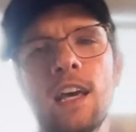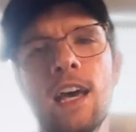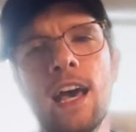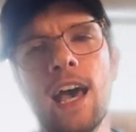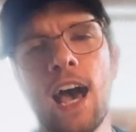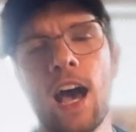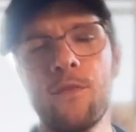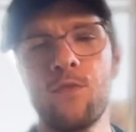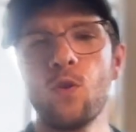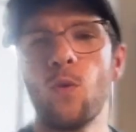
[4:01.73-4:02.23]

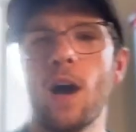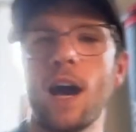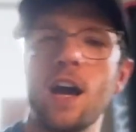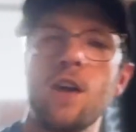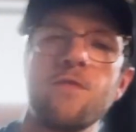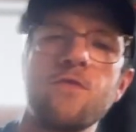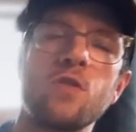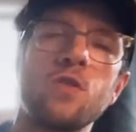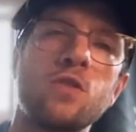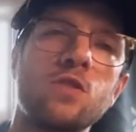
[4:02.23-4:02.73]
have you
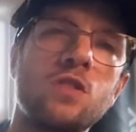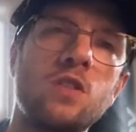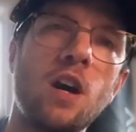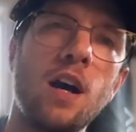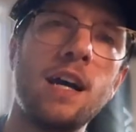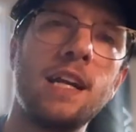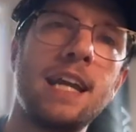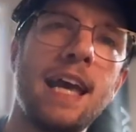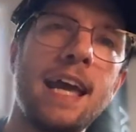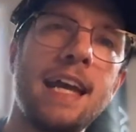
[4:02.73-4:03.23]
ever
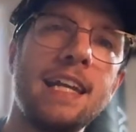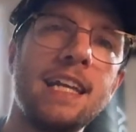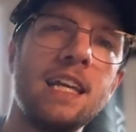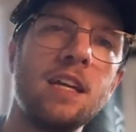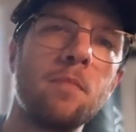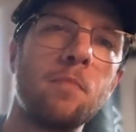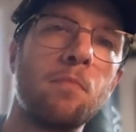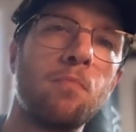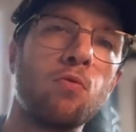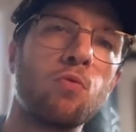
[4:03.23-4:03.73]
done any
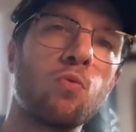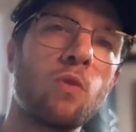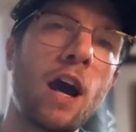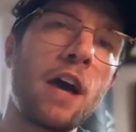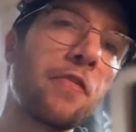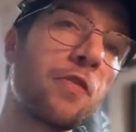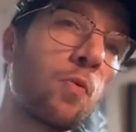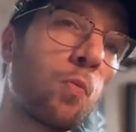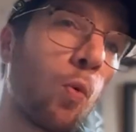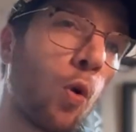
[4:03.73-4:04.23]

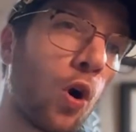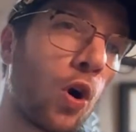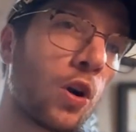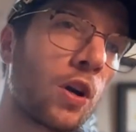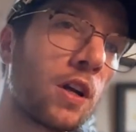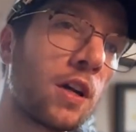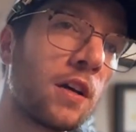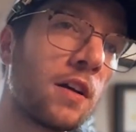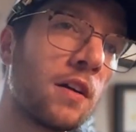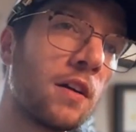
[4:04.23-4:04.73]
breath
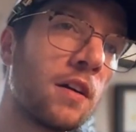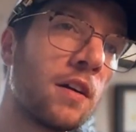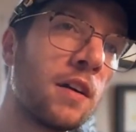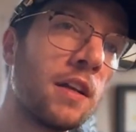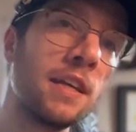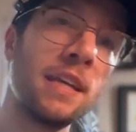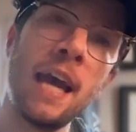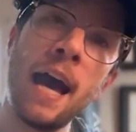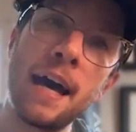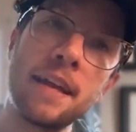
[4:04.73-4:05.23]
work
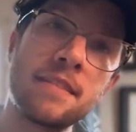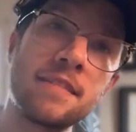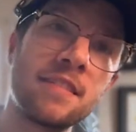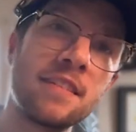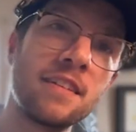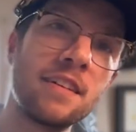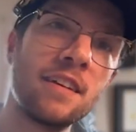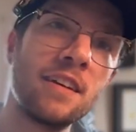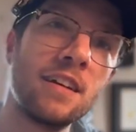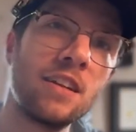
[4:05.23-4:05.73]
yet?
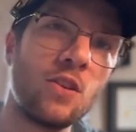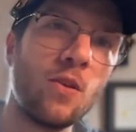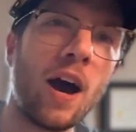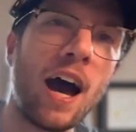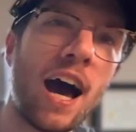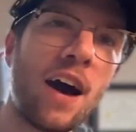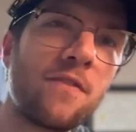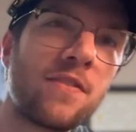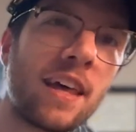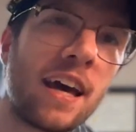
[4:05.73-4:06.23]
You
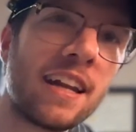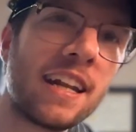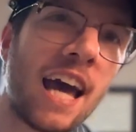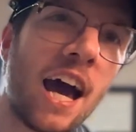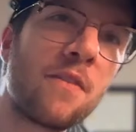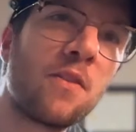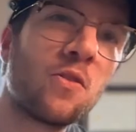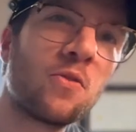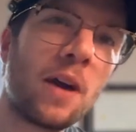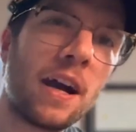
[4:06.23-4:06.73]
have that and
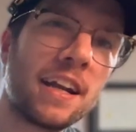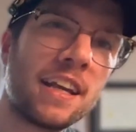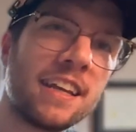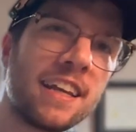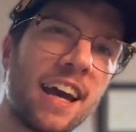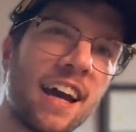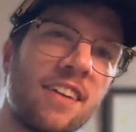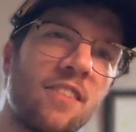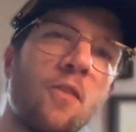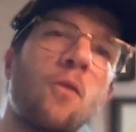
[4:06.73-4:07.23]
haven't read it
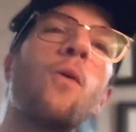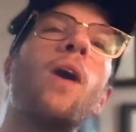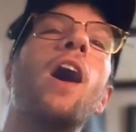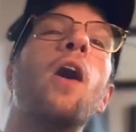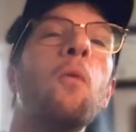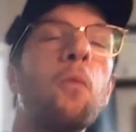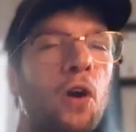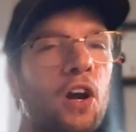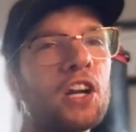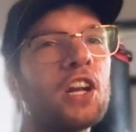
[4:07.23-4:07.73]
yet? Well,
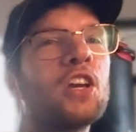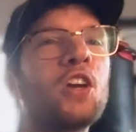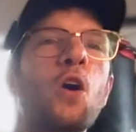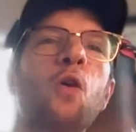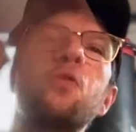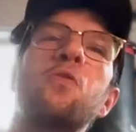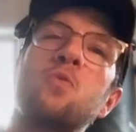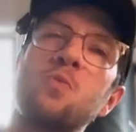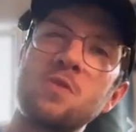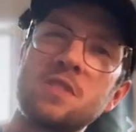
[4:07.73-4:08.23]
we're going to go
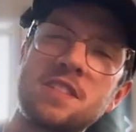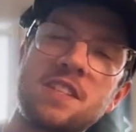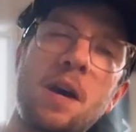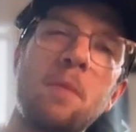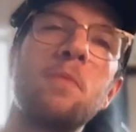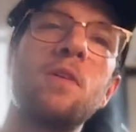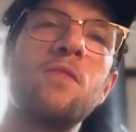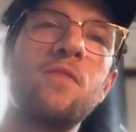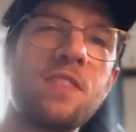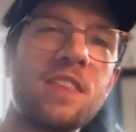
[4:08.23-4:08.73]
through some
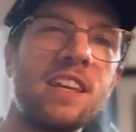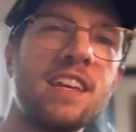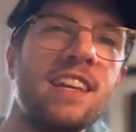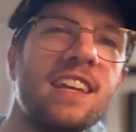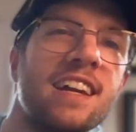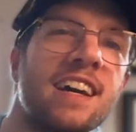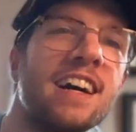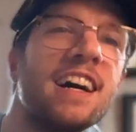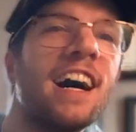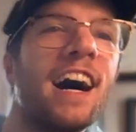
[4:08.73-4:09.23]
of the
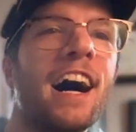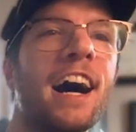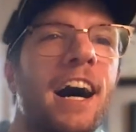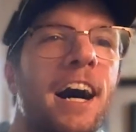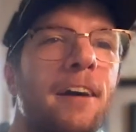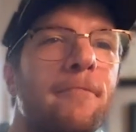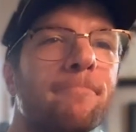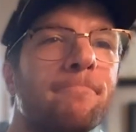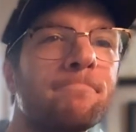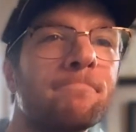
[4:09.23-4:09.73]

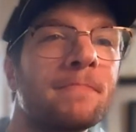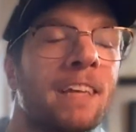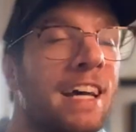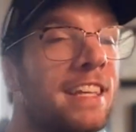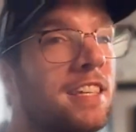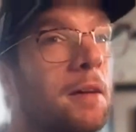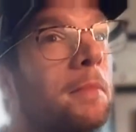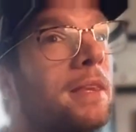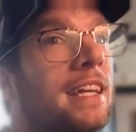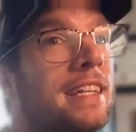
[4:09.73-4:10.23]

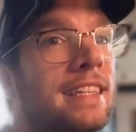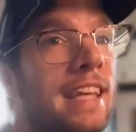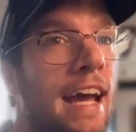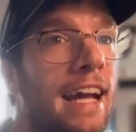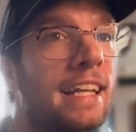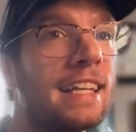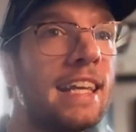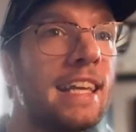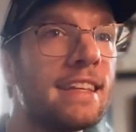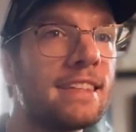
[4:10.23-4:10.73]

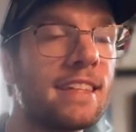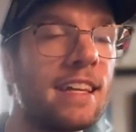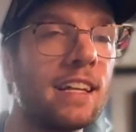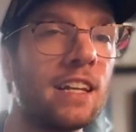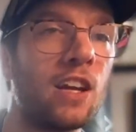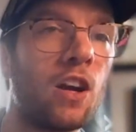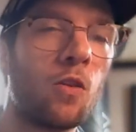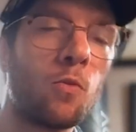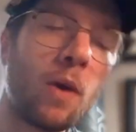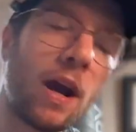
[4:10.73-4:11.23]
techniques in
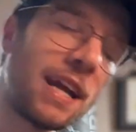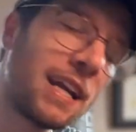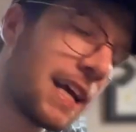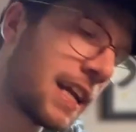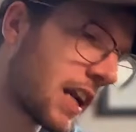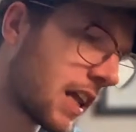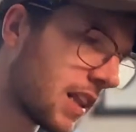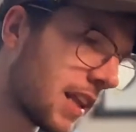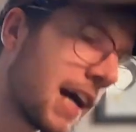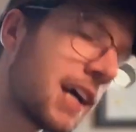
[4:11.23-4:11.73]
here, right? And a
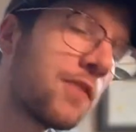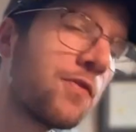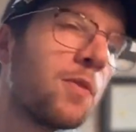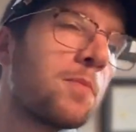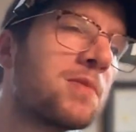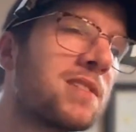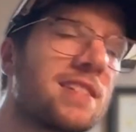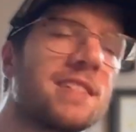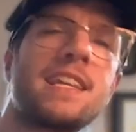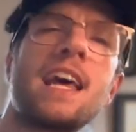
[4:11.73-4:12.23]
lot of them
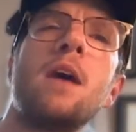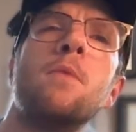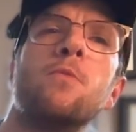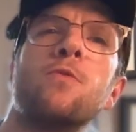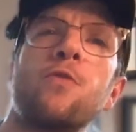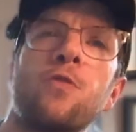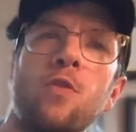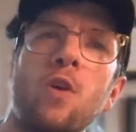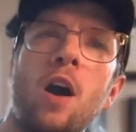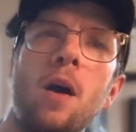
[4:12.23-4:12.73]
stem
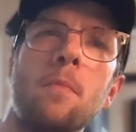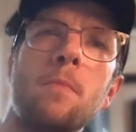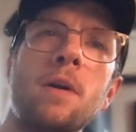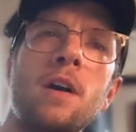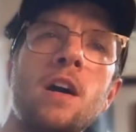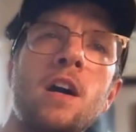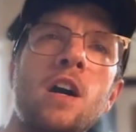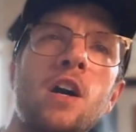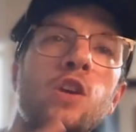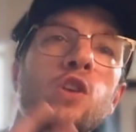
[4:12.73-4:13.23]
from
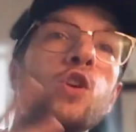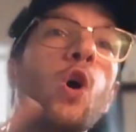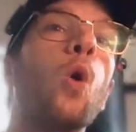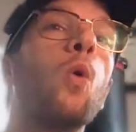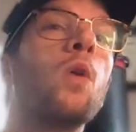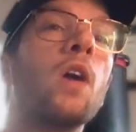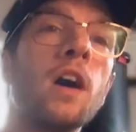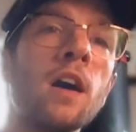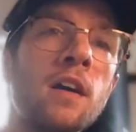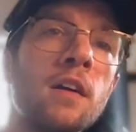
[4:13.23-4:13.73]

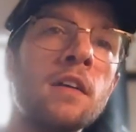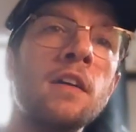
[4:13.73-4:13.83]
yoga